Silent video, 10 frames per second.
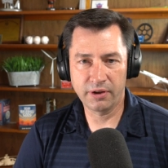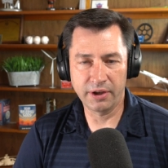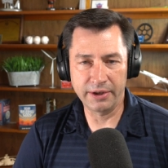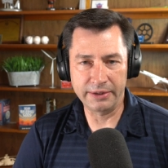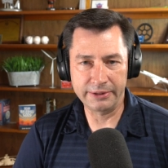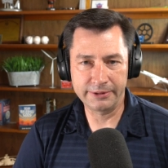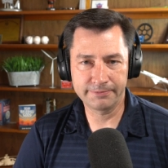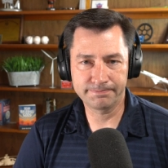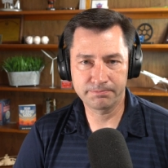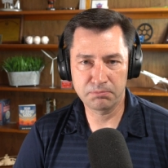
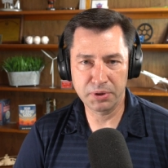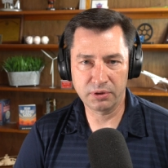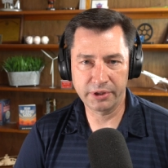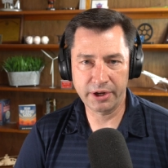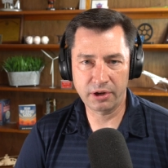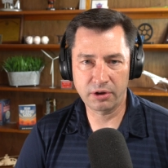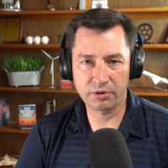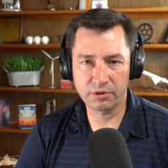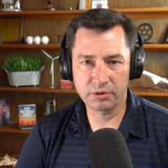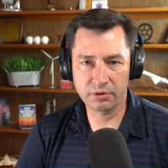Um, Bill
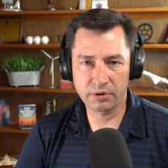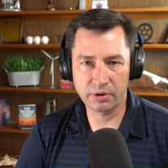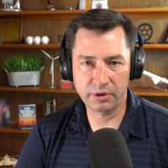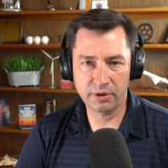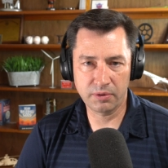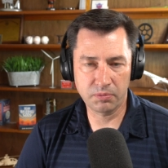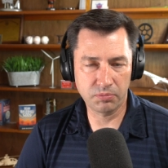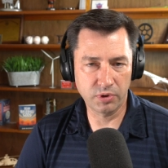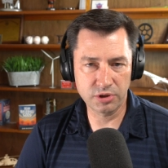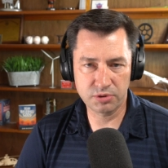Lear uh,
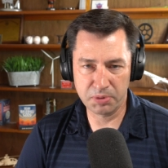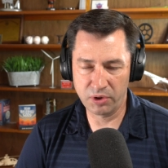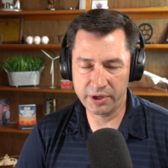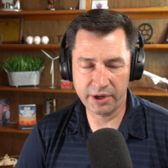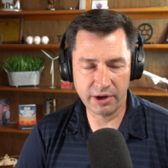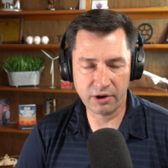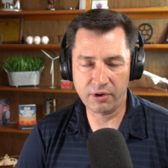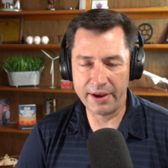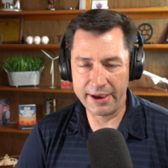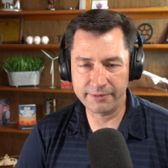was building an
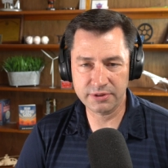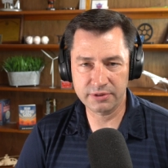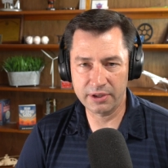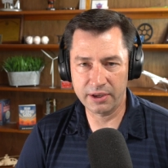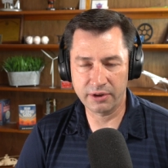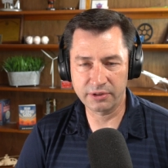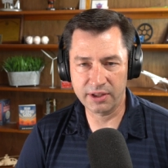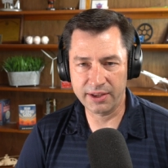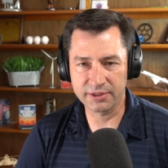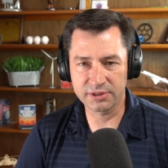aircraft out in
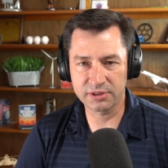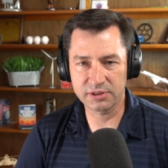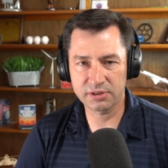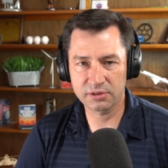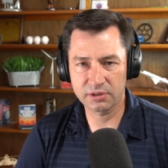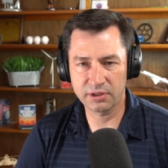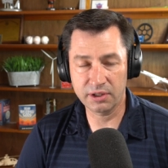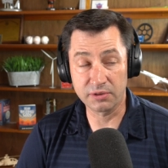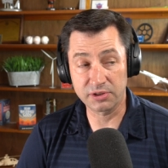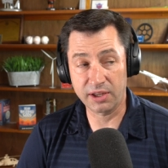Kansas. I think it was